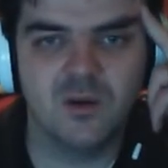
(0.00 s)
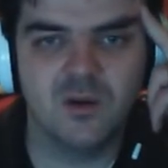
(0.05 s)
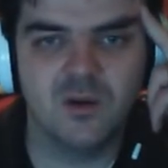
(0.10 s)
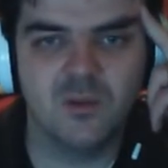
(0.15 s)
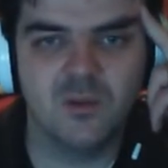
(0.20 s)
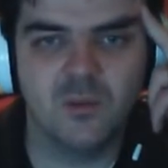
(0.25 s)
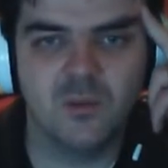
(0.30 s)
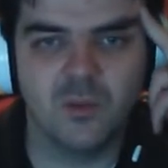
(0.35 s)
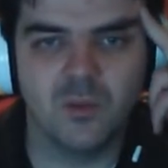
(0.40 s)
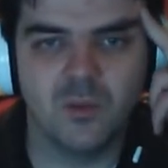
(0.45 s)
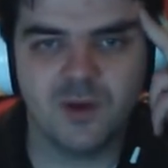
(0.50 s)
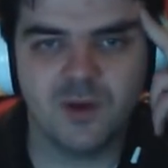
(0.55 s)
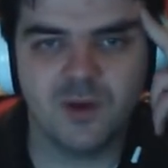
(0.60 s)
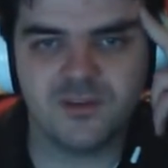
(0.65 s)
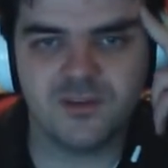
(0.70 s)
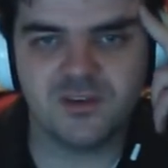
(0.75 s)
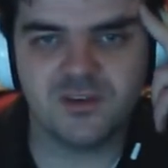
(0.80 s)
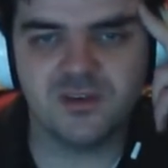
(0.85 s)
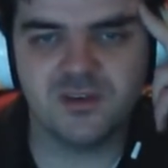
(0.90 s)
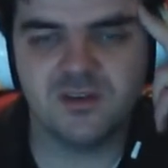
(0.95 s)
what
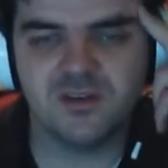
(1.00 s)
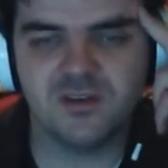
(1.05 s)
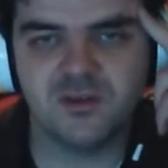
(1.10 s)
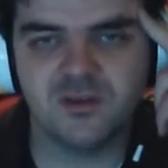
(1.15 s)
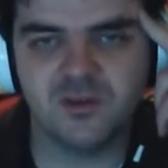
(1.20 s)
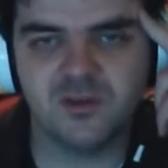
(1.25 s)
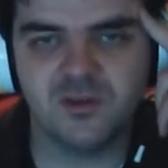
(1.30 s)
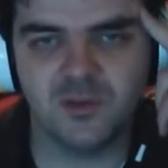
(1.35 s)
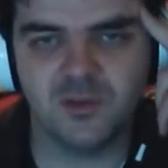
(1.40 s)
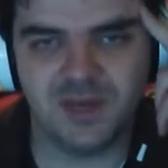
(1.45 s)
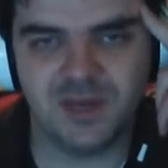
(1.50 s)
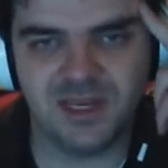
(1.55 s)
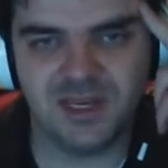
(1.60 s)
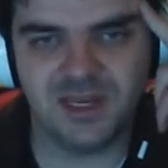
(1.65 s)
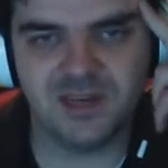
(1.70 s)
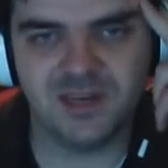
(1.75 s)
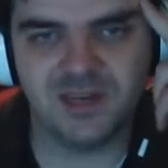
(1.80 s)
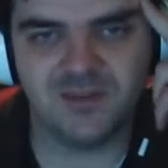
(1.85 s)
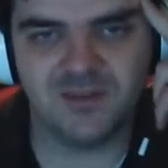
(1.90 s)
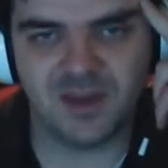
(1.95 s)
do we need to
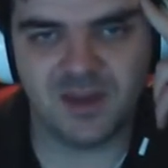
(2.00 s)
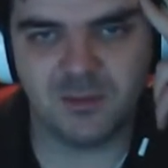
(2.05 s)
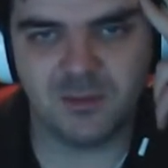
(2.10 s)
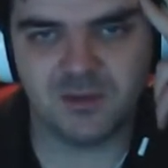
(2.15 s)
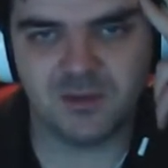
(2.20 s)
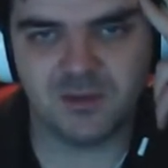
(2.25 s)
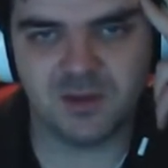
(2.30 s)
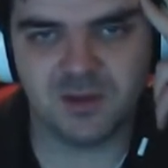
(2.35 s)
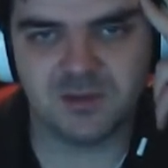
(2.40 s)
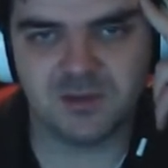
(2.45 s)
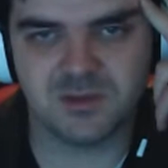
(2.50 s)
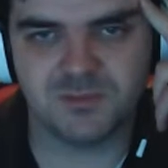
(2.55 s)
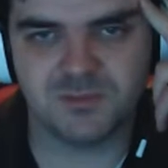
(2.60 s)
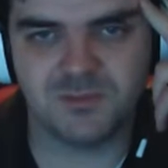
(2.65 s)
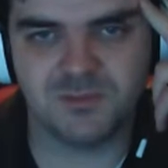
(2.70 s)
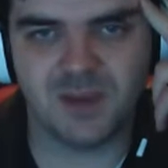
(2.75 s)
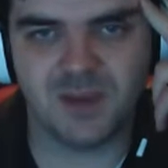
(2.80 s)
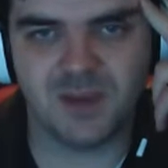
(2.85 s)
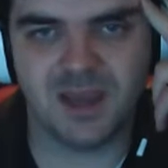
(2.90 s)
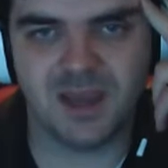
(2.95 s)
divide both terms
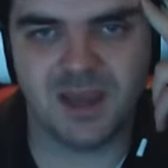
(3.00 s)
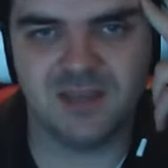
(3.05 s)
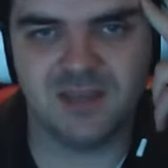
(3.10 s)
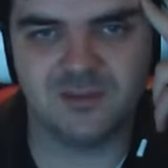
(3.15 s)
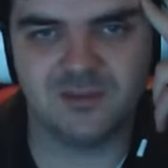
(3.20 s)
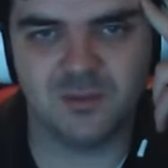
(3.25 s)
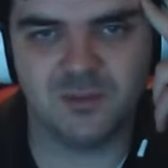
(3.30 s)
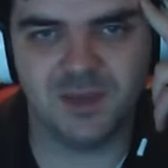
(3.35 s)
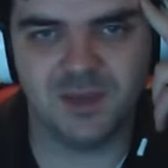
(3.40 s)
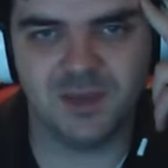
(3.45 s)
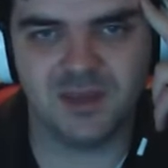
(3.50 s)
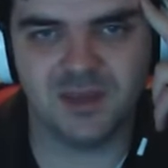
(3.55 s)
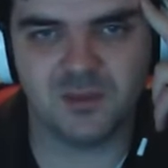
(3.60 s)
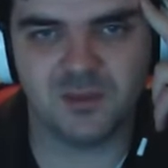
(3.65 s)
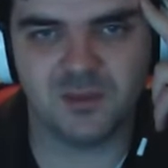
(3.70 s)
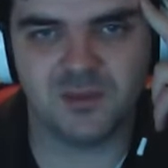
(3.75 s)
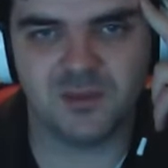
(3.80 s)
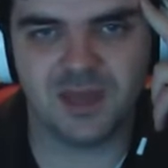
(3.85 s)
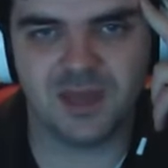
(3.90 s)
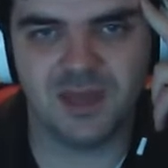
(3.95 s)
by so that we end up with
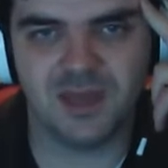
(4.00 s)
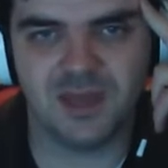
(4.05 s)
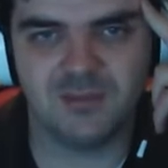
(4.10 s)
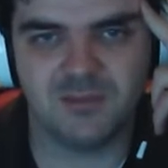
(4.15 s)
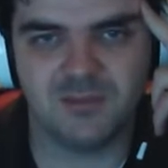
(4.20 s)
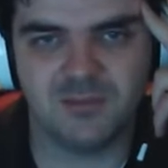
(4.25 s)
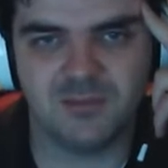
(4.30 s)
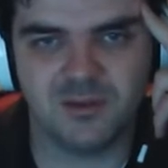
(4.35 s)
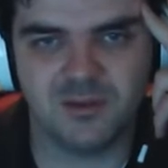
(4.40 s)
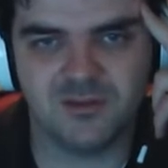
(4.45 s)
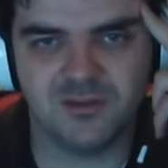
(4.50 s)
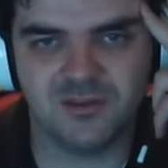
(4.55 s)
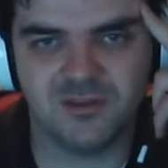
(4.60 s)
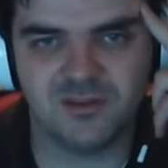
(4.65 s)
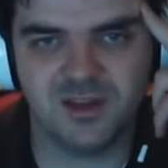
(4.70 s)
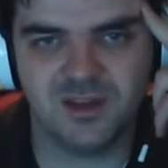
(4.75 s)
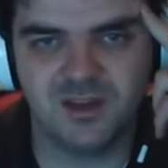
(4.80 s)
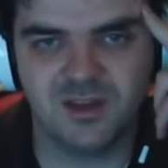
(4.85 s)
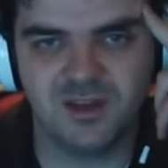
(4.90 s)
n plus 3?